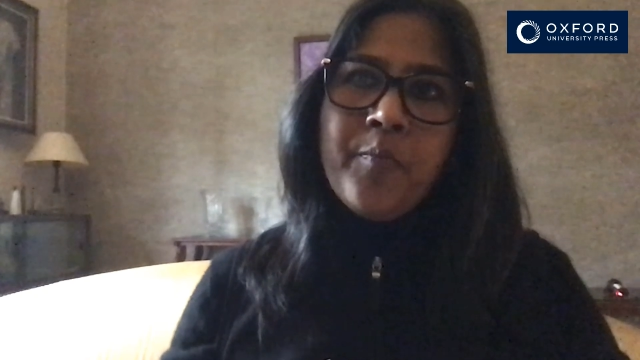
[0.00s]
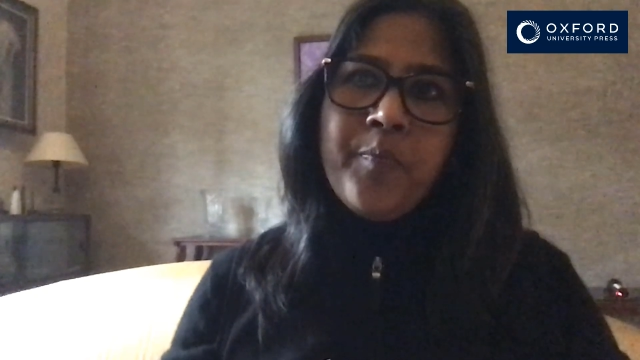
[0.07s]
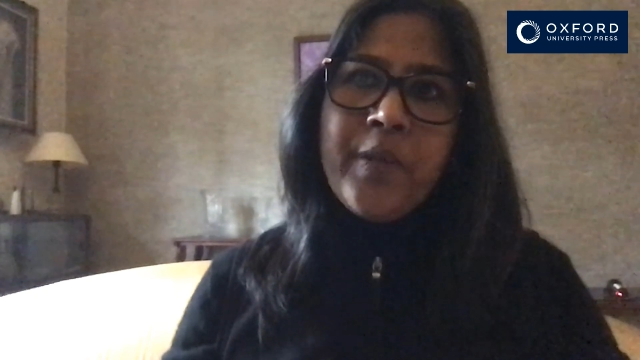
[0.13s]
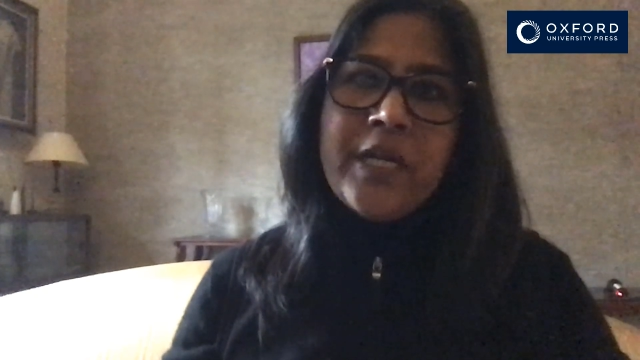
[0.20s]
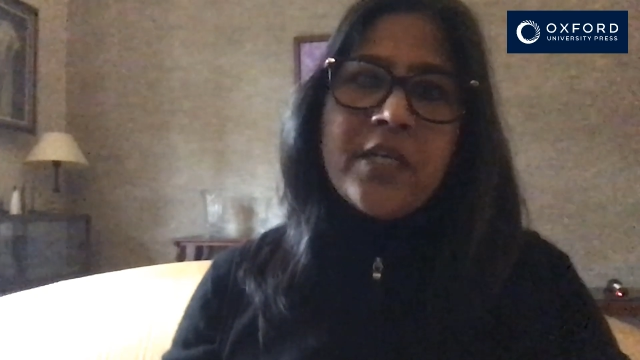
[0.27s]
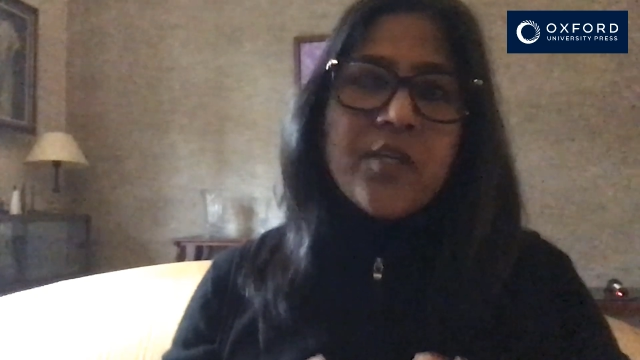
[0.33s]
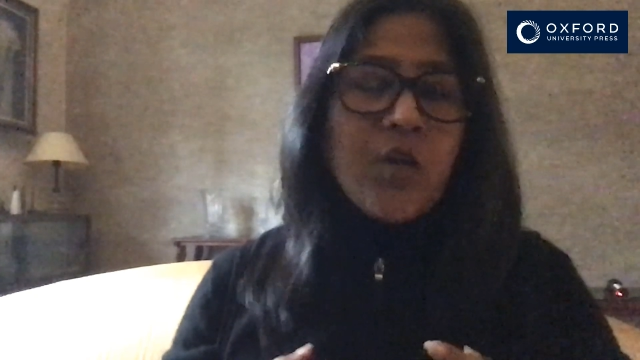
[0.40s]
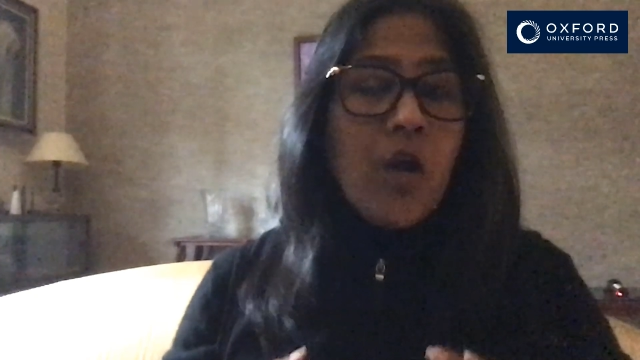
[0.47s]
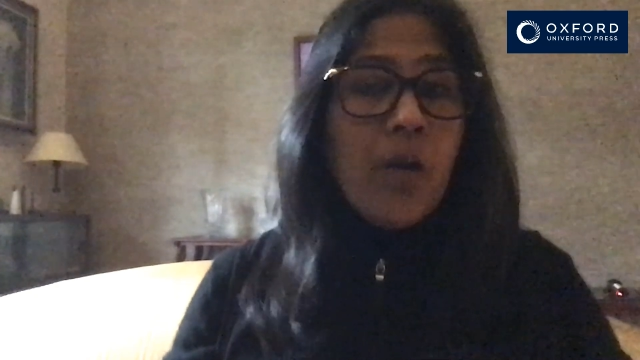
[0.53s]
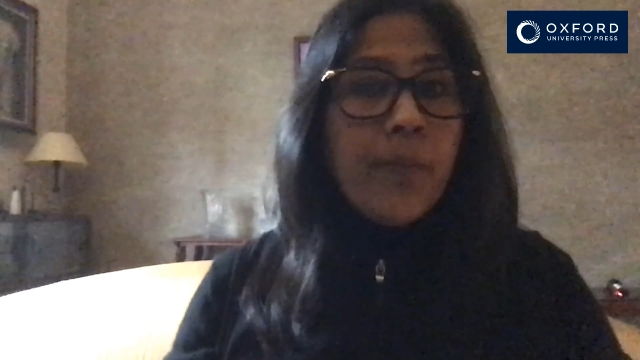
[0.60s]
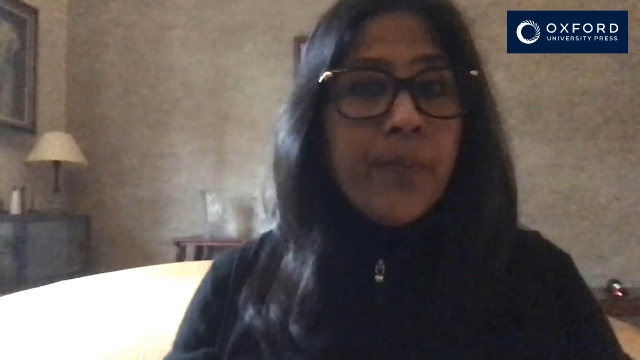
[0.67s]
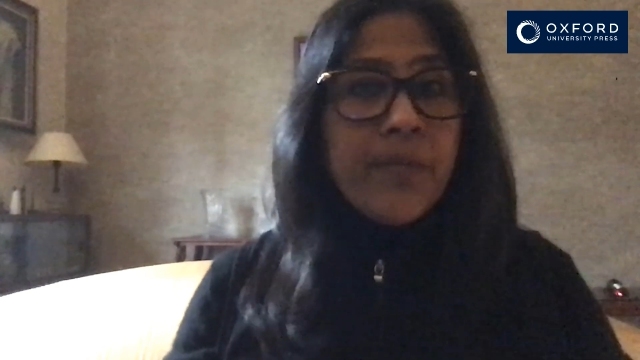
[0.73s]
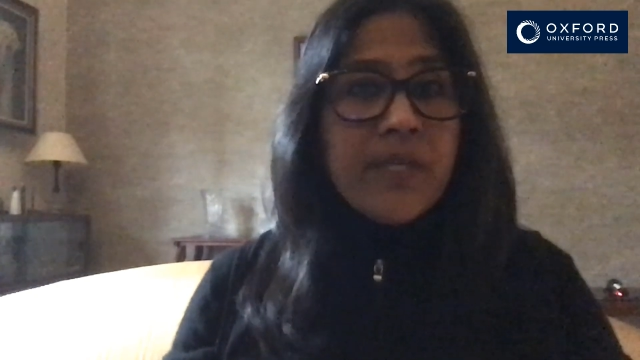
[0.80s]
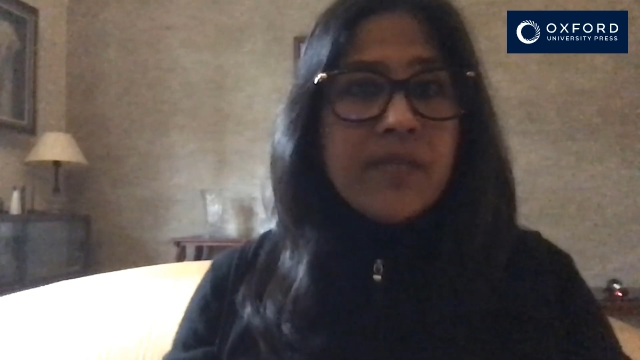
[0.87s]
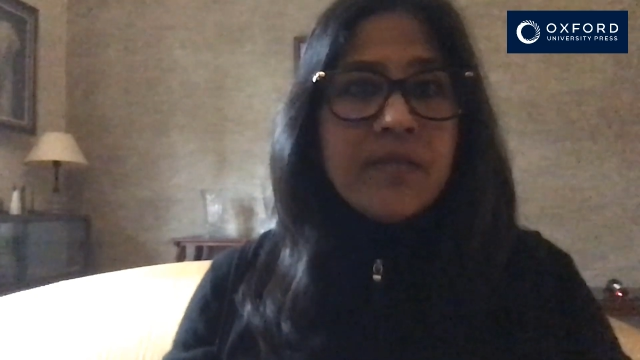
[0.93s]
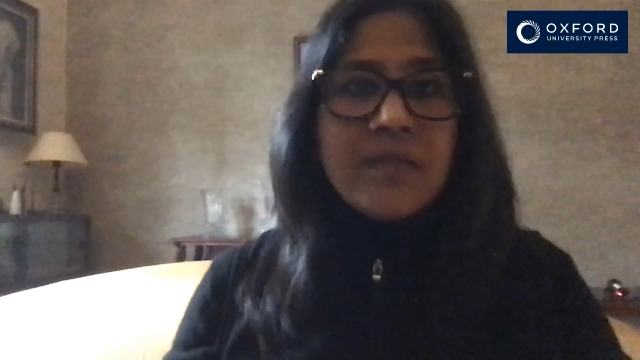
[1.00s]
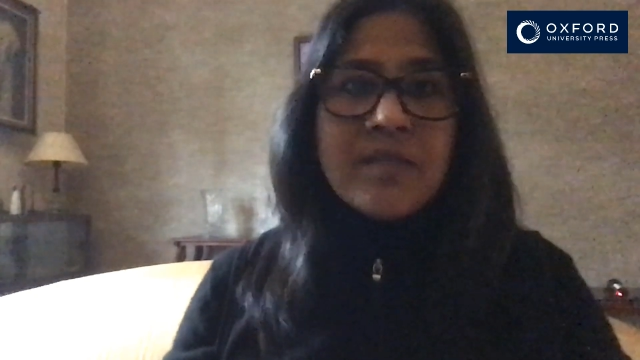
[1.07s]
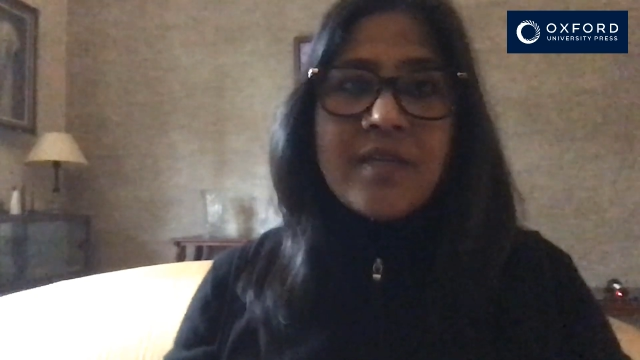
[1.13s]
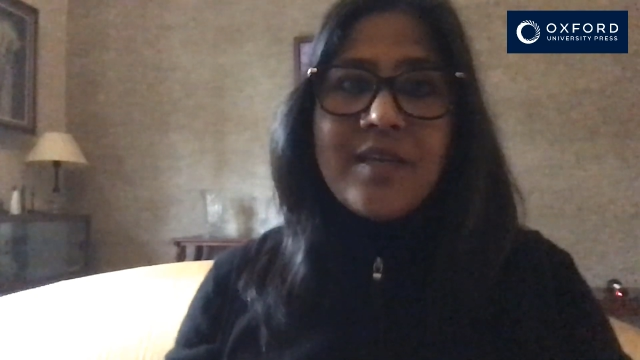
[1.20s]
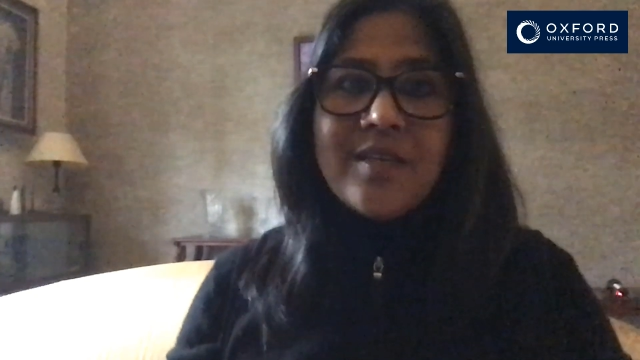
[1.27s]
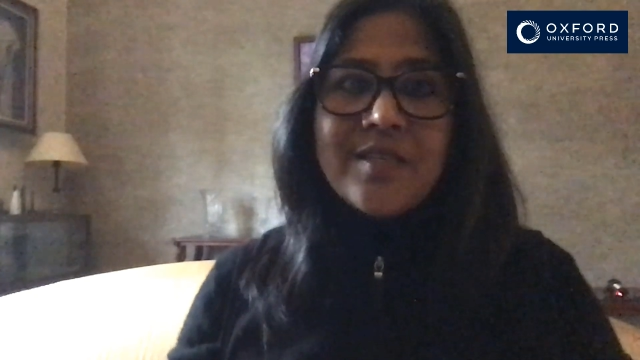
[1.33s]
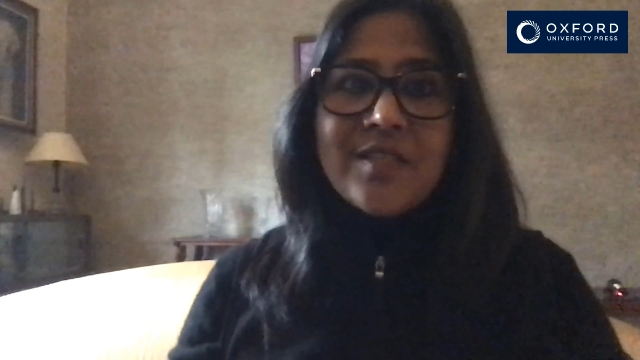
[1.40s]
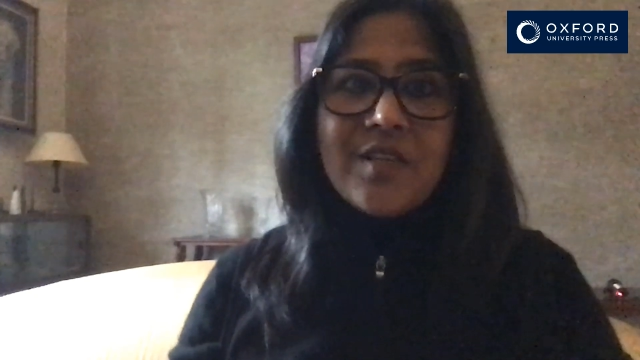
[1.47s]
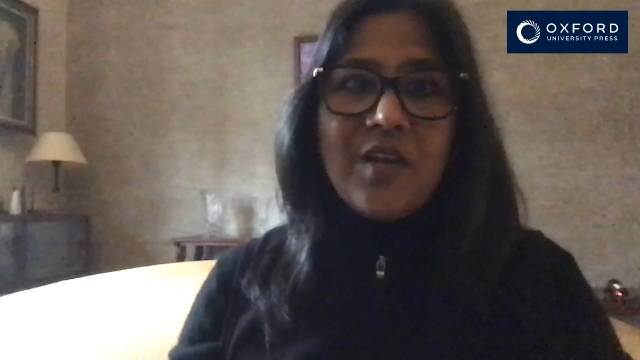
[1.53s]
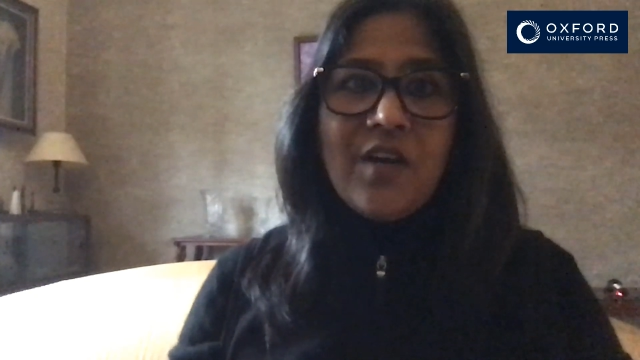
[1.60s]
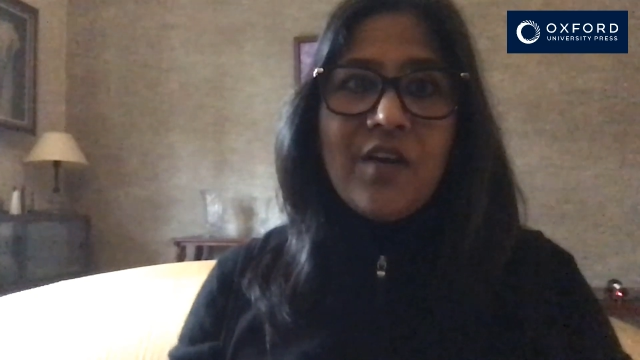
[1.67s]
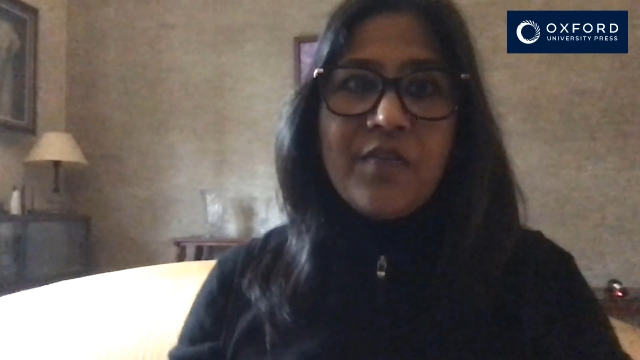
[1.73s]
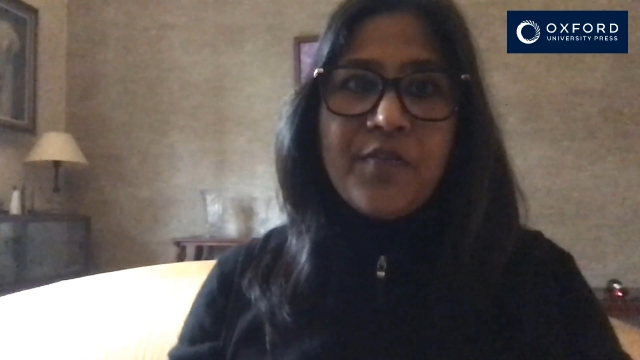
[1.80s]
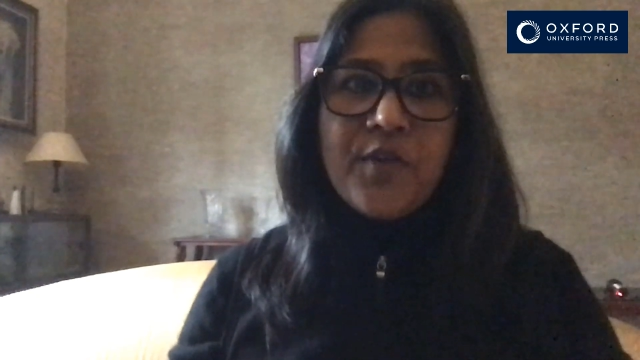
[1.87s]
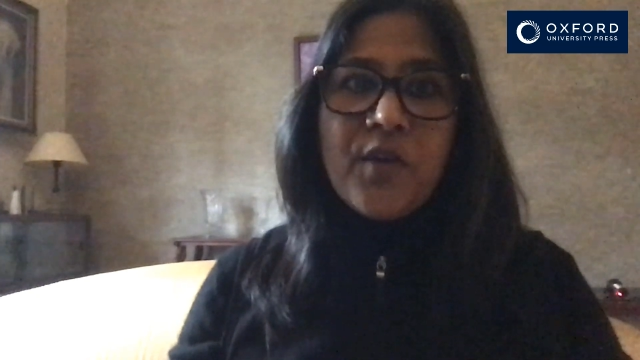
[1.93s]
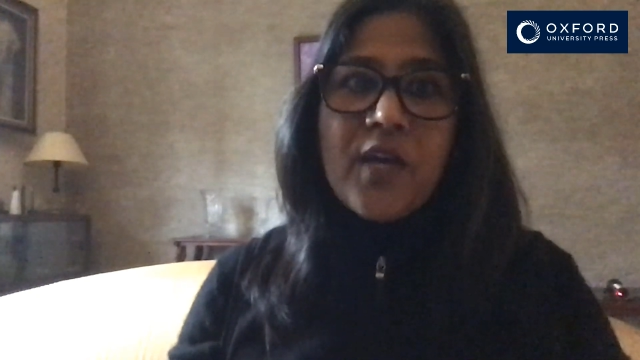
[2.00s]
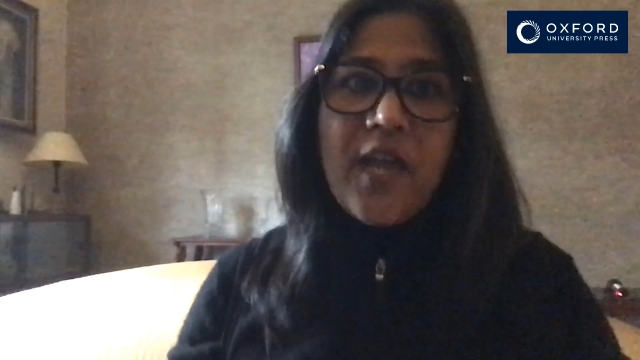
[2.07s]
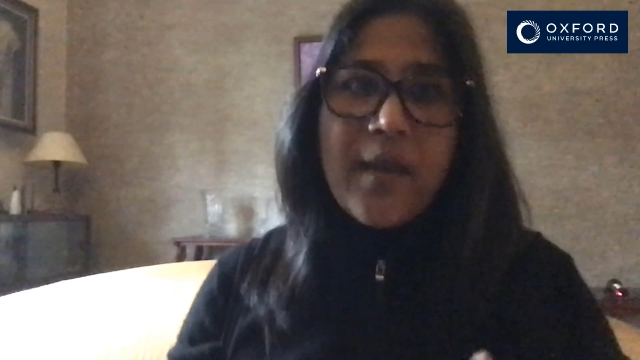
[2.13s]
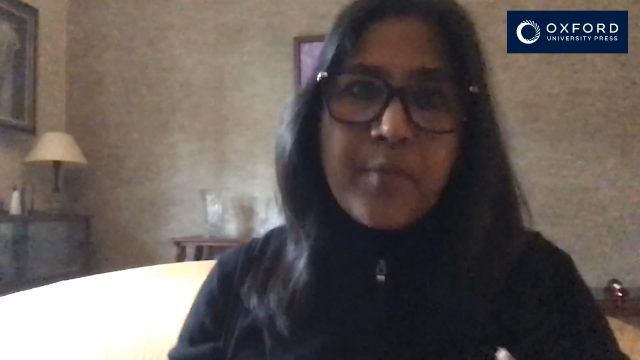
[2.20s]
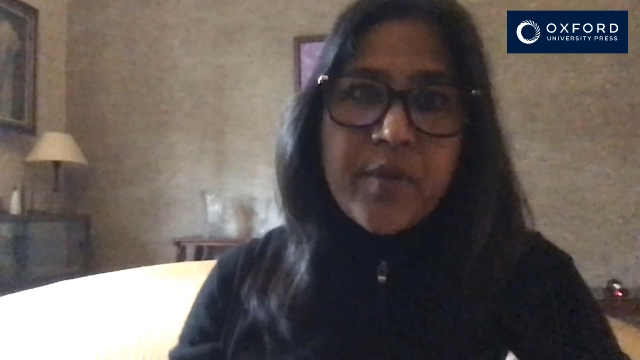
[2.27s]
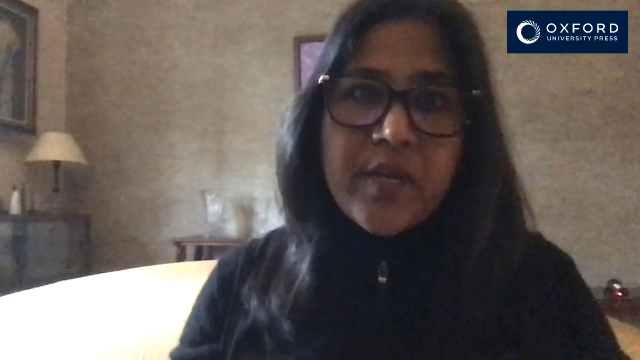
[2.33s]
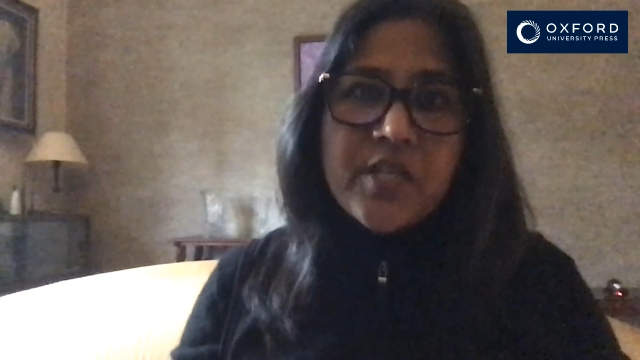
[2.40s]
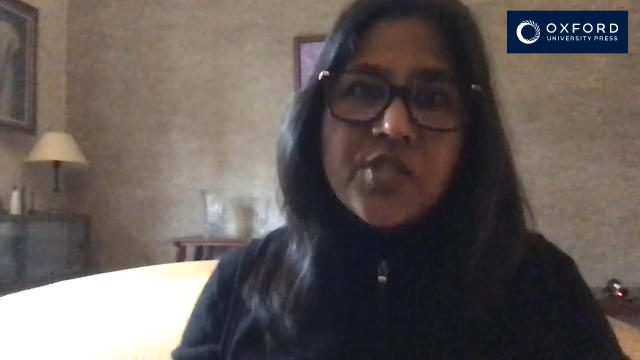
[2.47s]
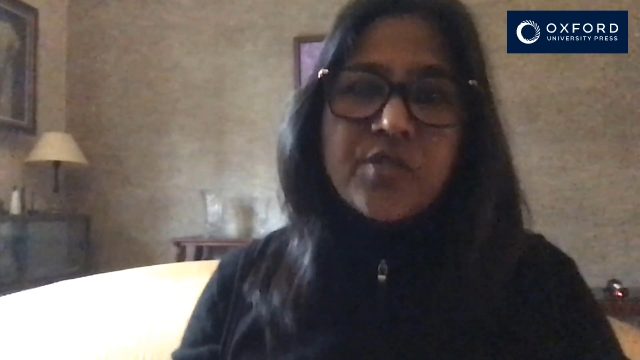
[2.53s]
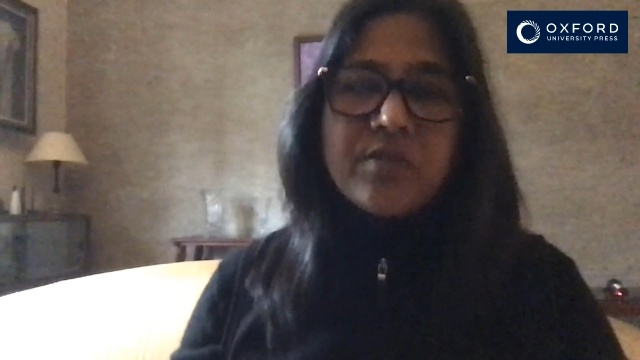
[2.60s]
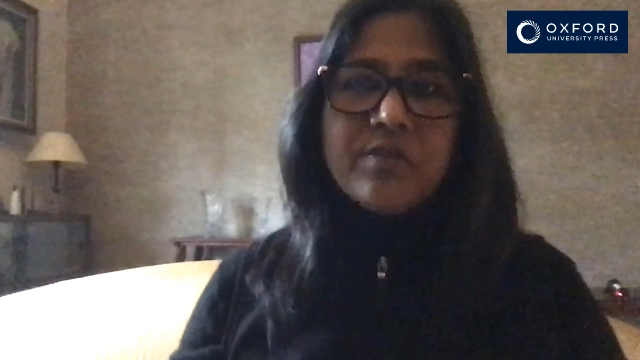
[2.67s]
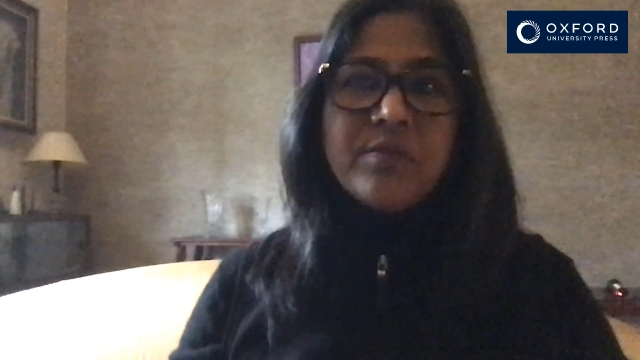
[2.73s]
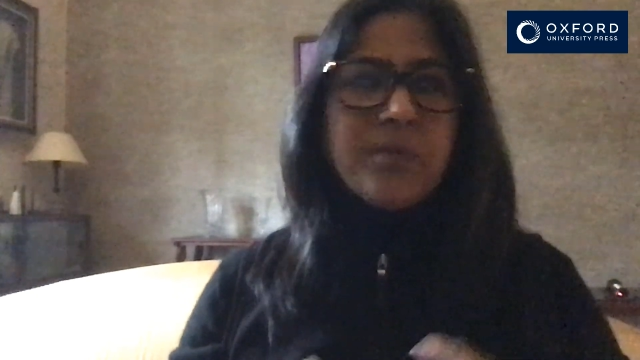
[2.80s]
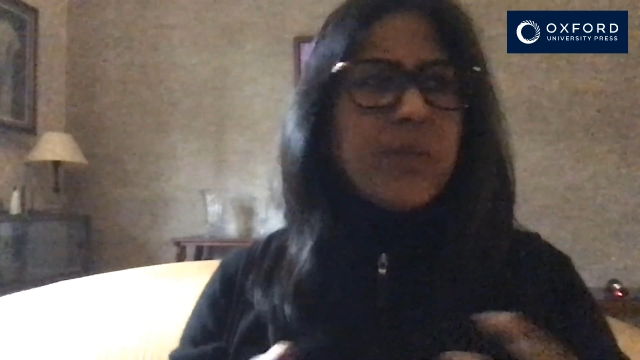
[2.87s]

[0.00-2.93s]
build competencies of collaboration,